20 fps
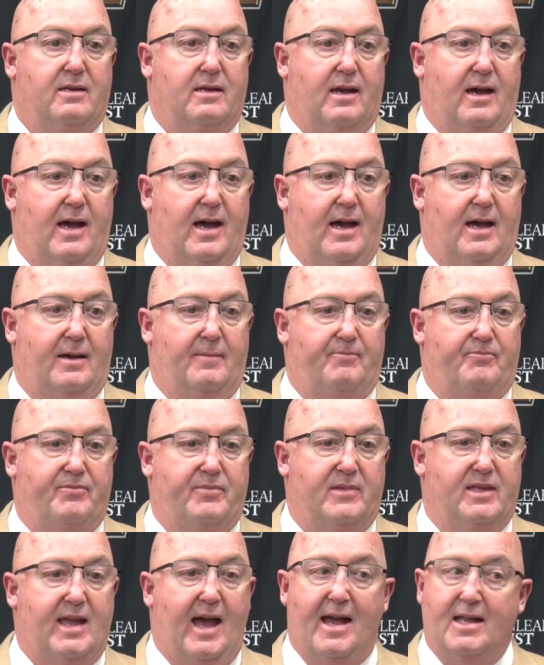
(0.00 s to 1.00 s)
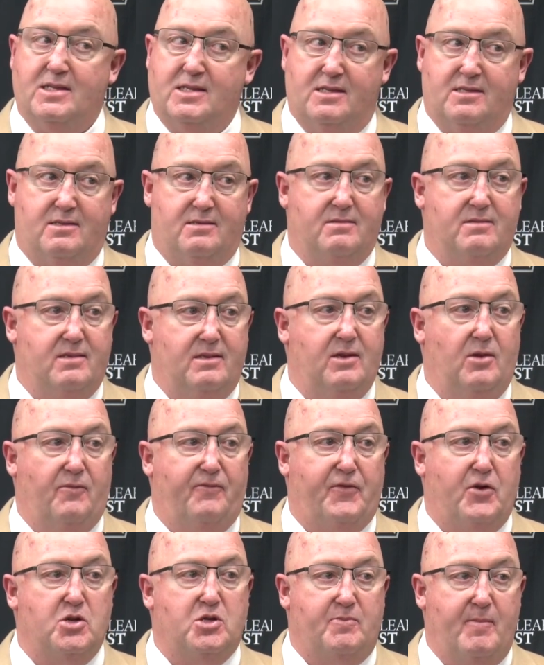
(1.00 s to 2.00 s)
that's, you know,
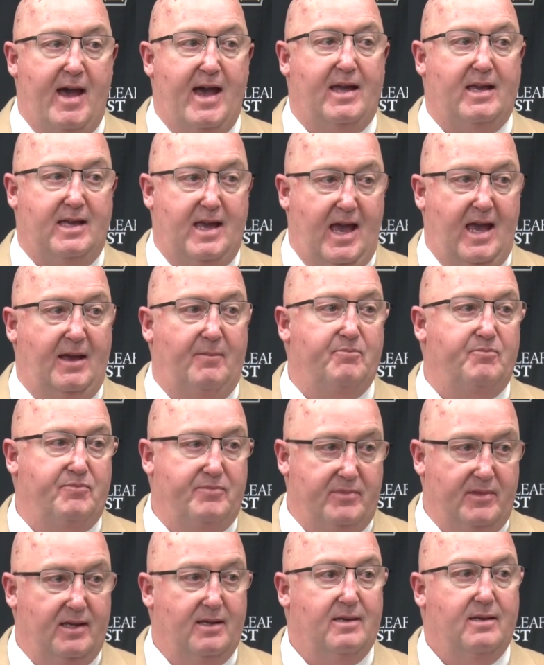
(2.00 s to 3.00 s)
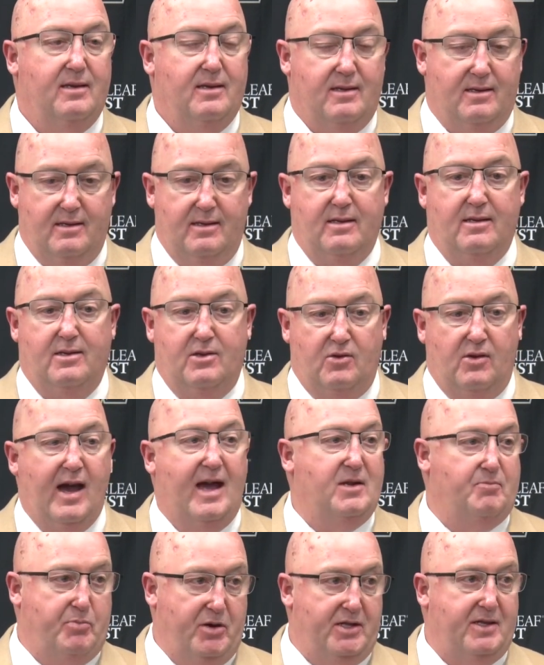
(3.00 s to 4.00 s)
first MAC game, you
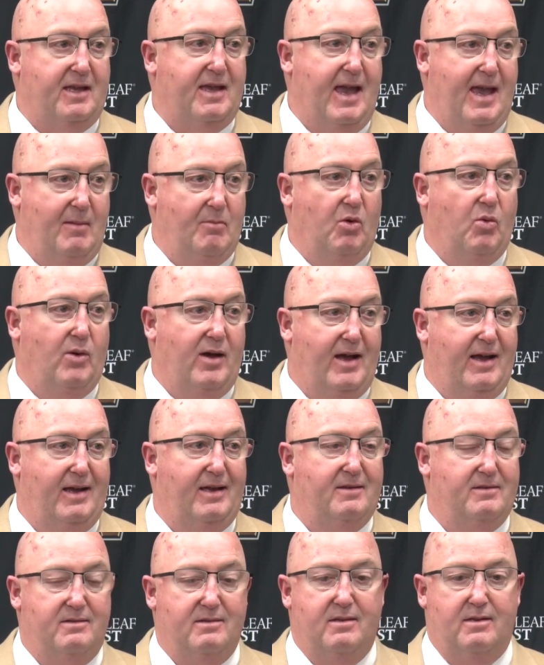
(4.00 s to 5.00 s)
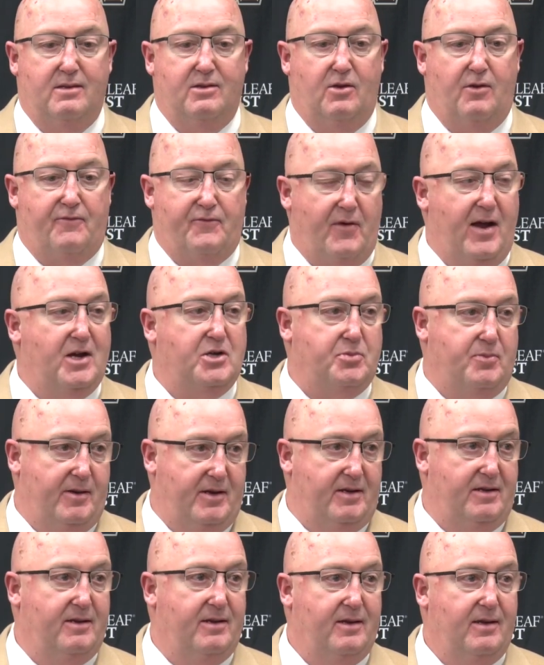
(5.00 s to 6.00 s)
got to put the game away, and you're a
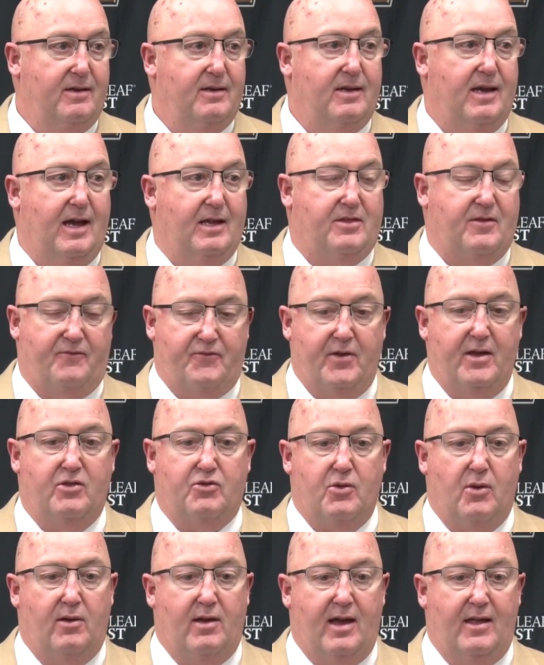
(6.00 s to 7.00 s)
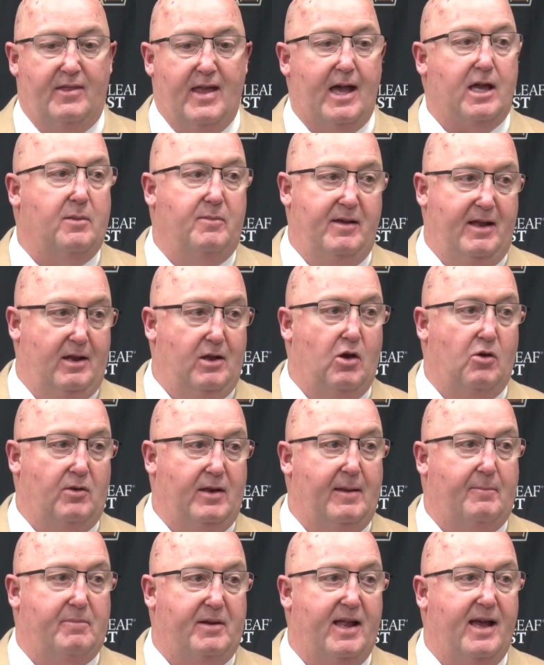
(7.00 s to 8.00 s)
freshman at the free throw line. That can be a
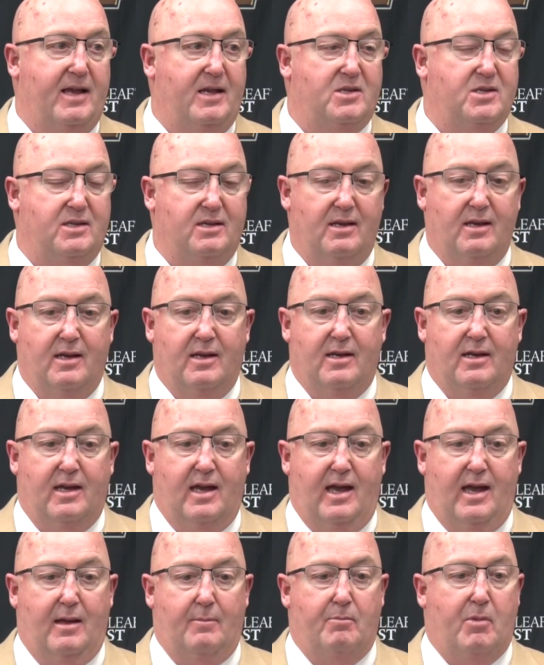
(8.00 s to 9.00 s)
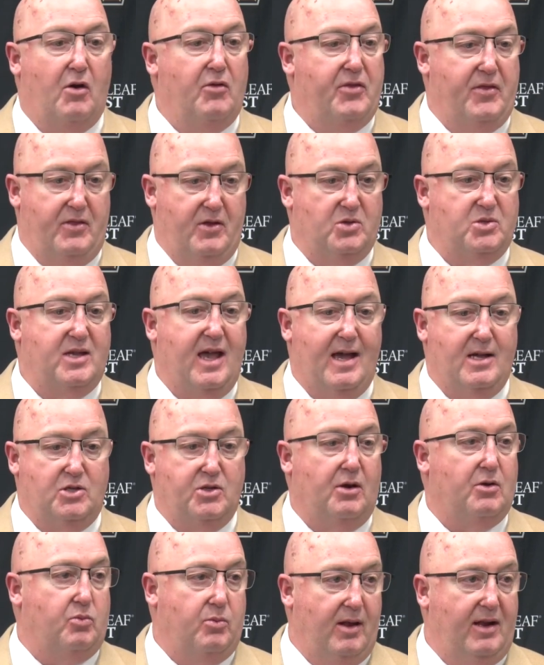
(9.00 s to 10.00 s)
lonely place, and both of those
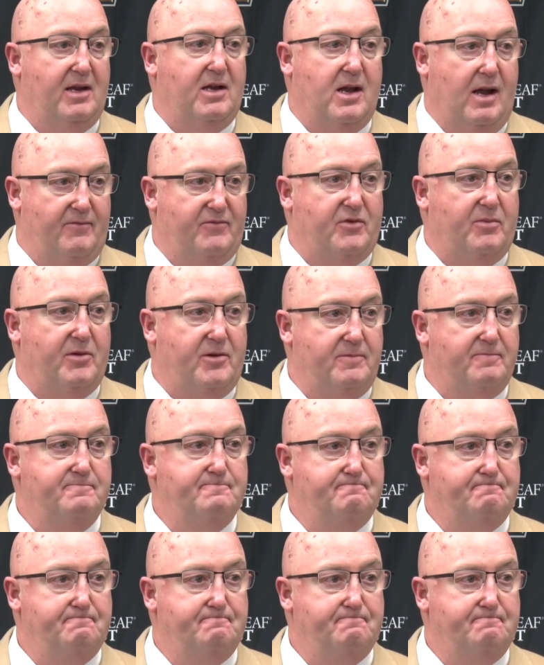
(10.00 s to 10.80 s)
guys look really comfortable.